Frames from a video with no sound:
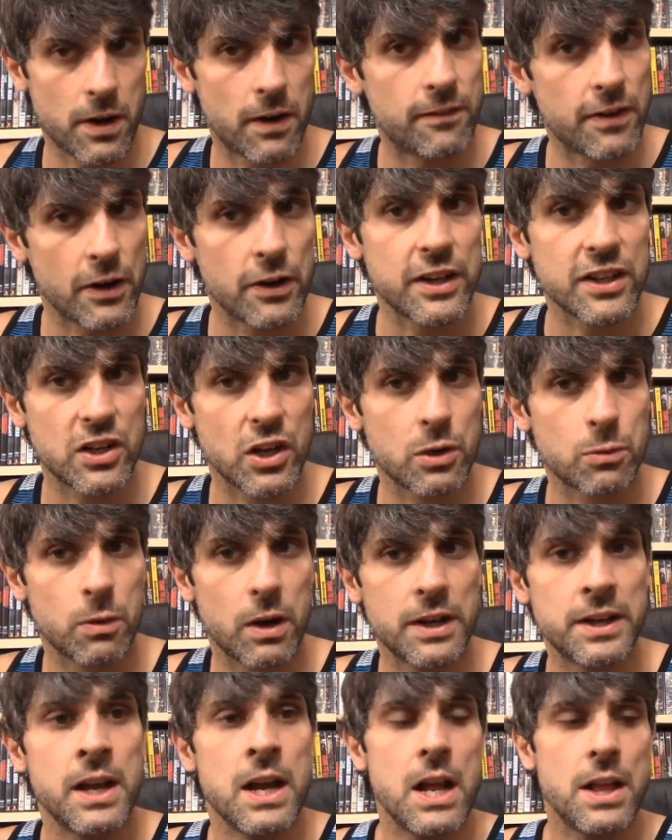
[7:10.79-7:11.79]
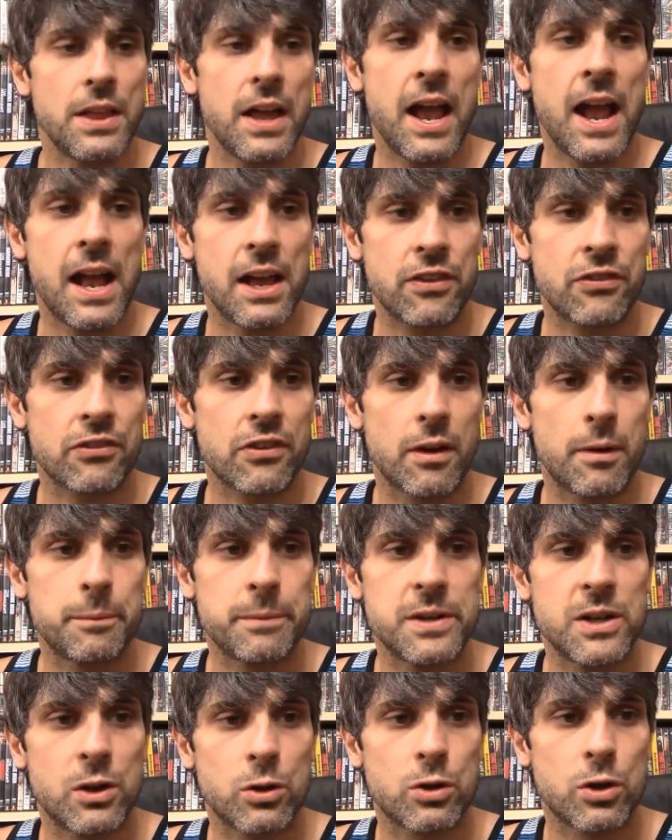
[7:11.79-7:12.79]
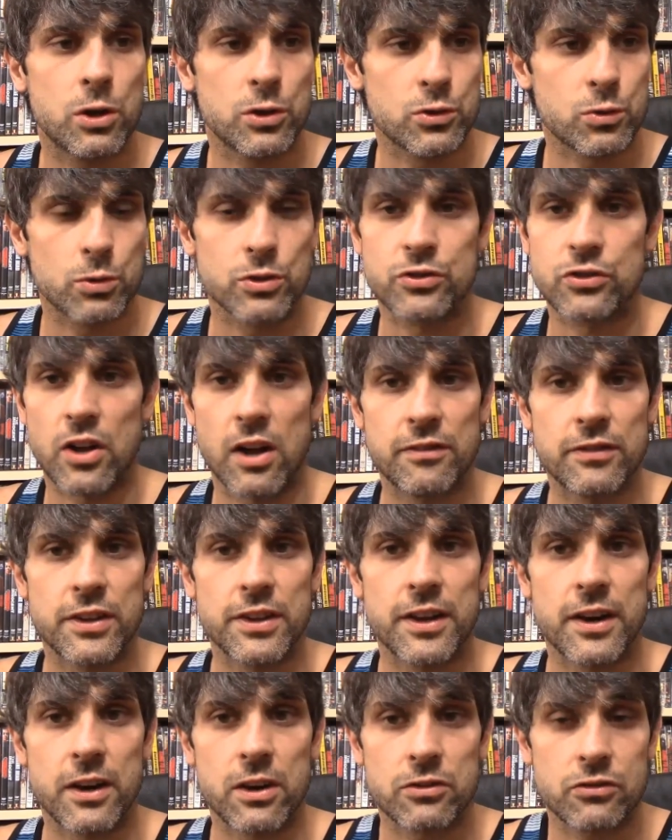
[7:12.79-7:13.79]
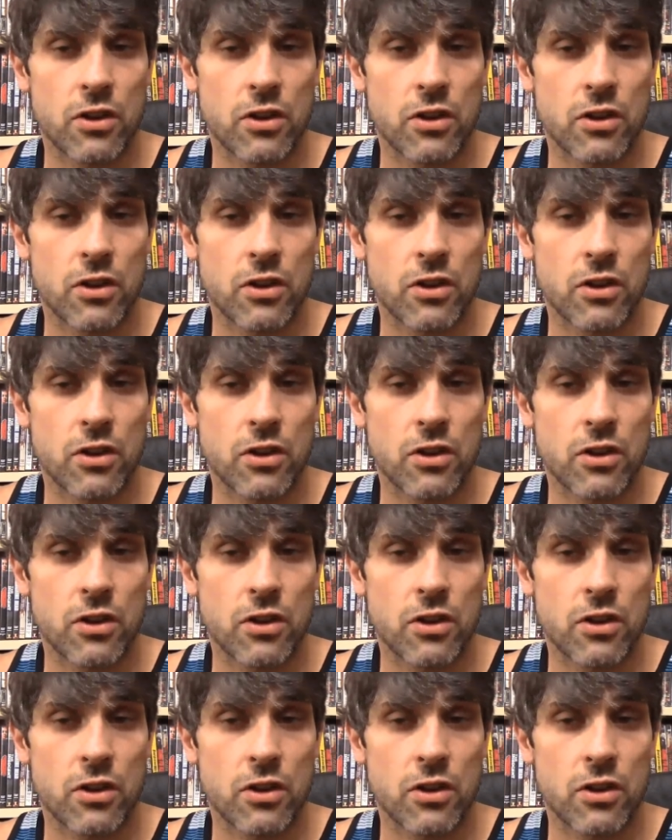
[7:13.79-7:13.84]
a very good one that has some, you know, cultural stuff in there.